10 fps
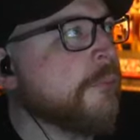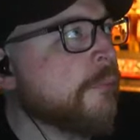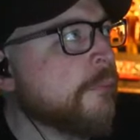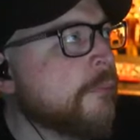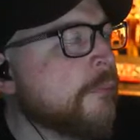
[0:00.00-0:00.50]

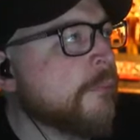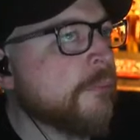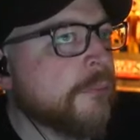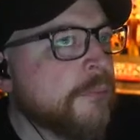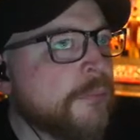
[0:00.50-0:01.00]

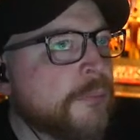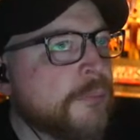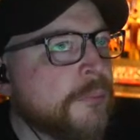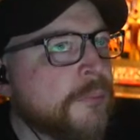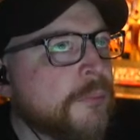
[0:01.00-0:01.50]

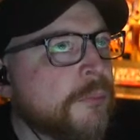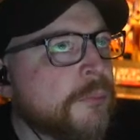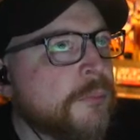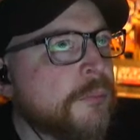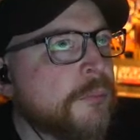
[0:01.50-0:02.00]

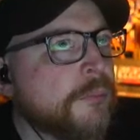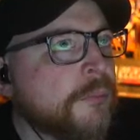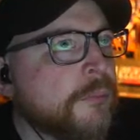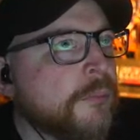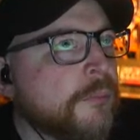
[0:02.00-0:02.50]

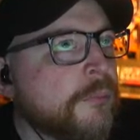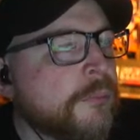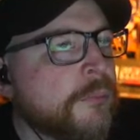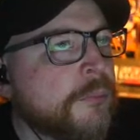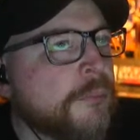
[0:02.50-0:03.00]

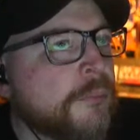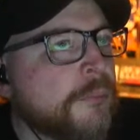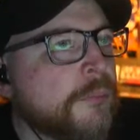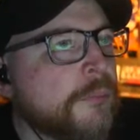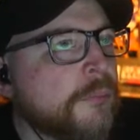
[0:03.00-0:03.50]

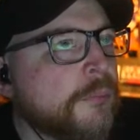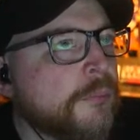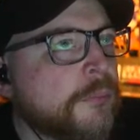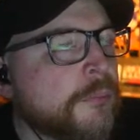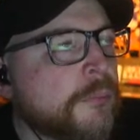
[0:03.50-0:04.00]

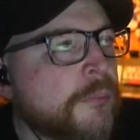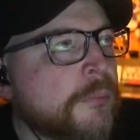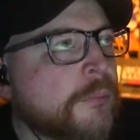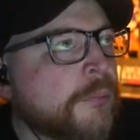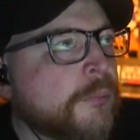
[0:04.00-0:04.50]

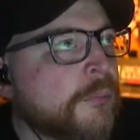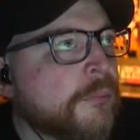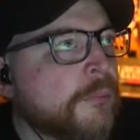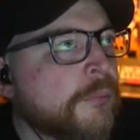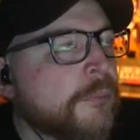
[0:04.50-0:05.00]

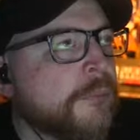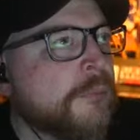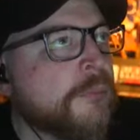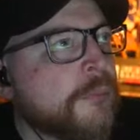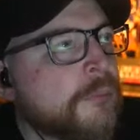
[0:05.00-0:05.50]

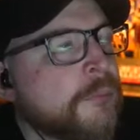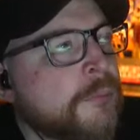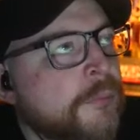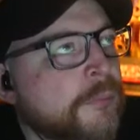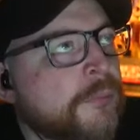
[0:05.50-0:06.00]

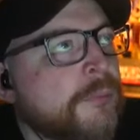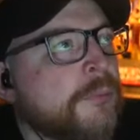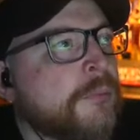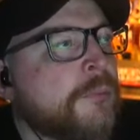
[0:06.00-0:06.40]
The person shown says nothing.